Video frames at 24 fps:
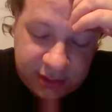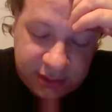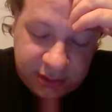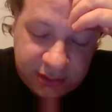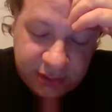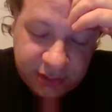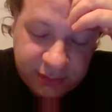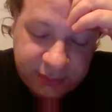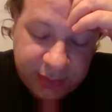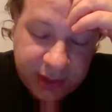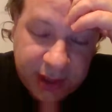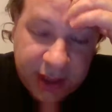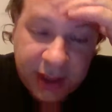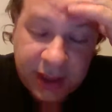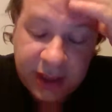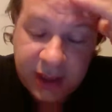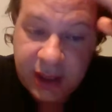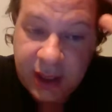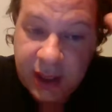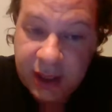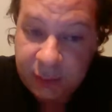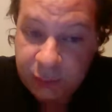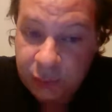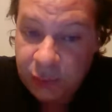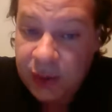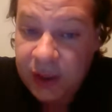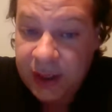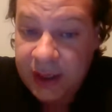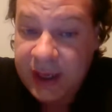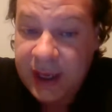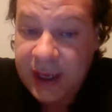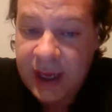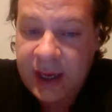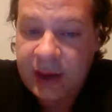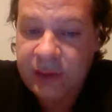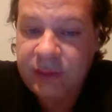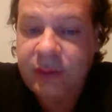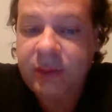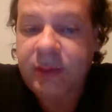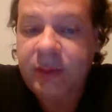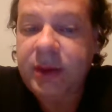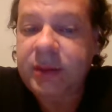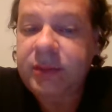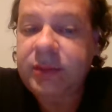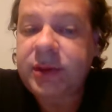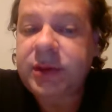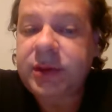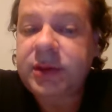look back and what I can
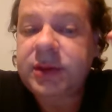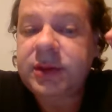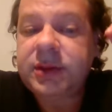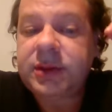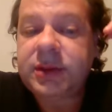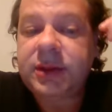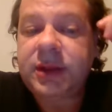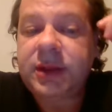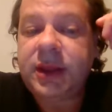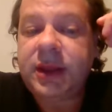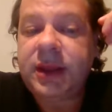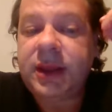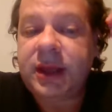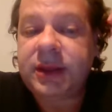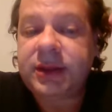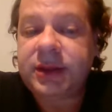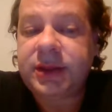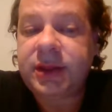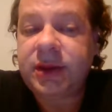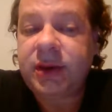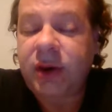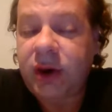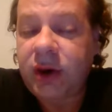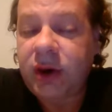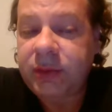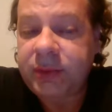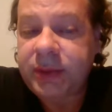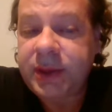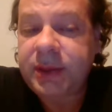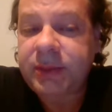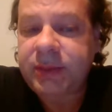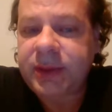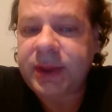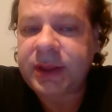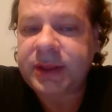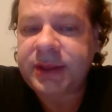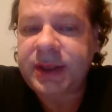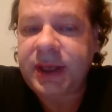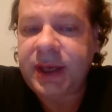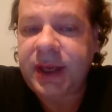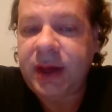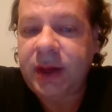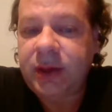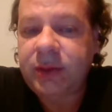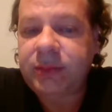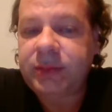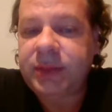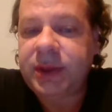remember, that there are people that did
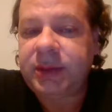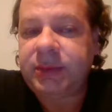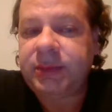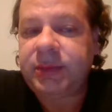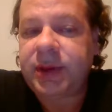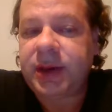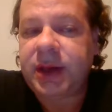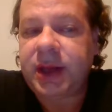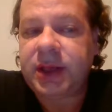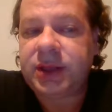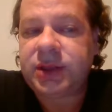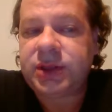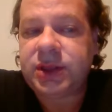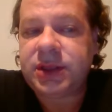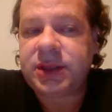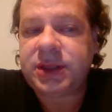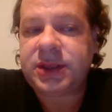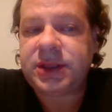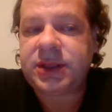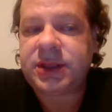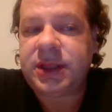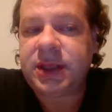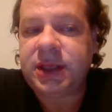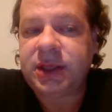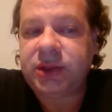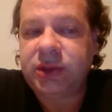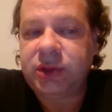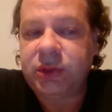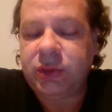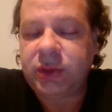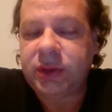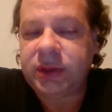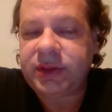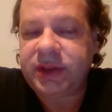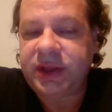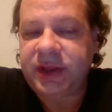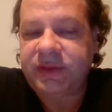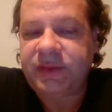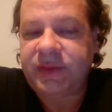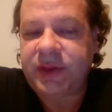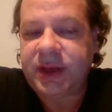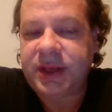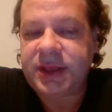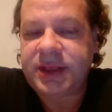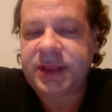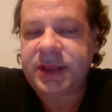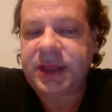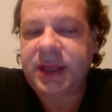help me, but I just ignored the
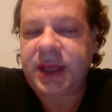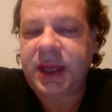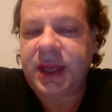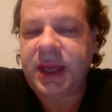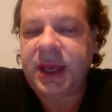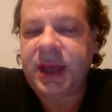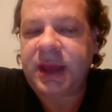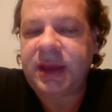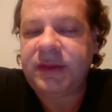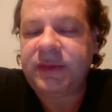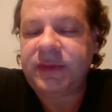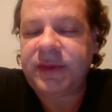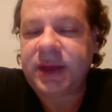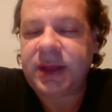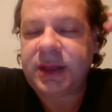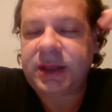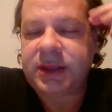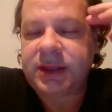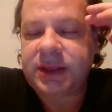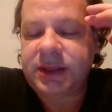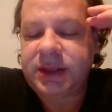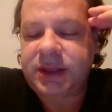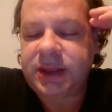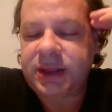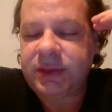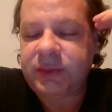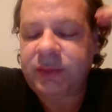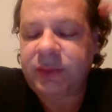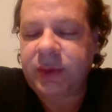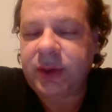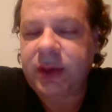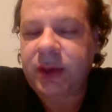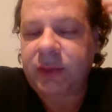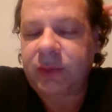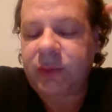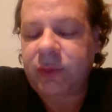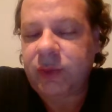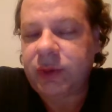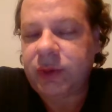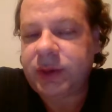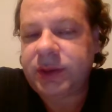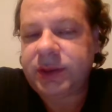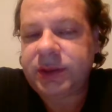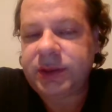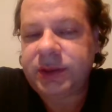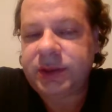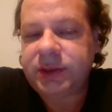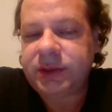advice they gave and did what I
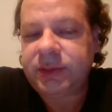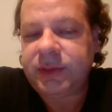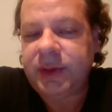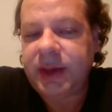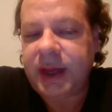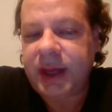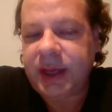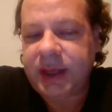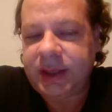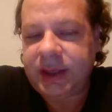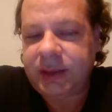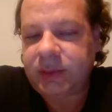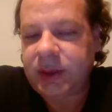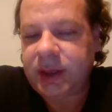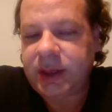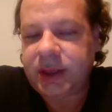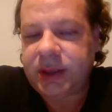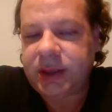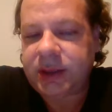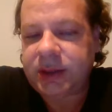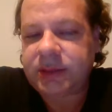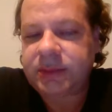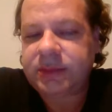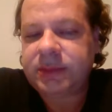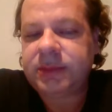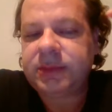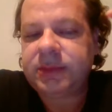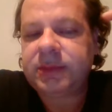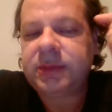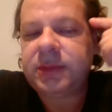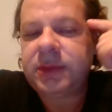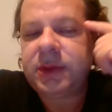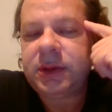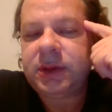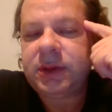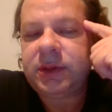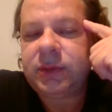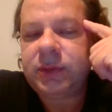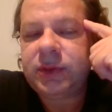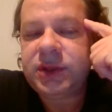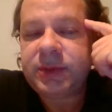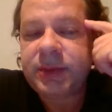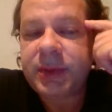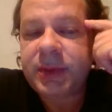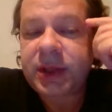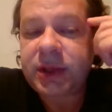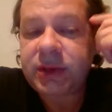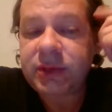wanted to do anyway,
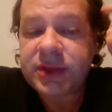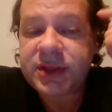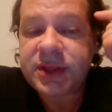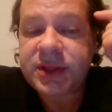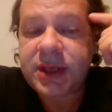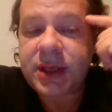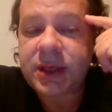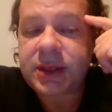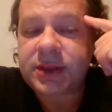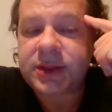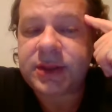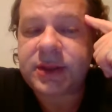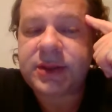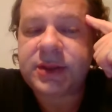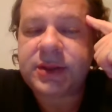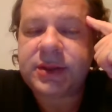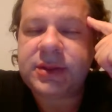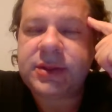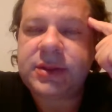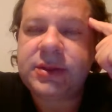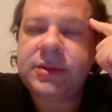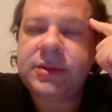which made no sense.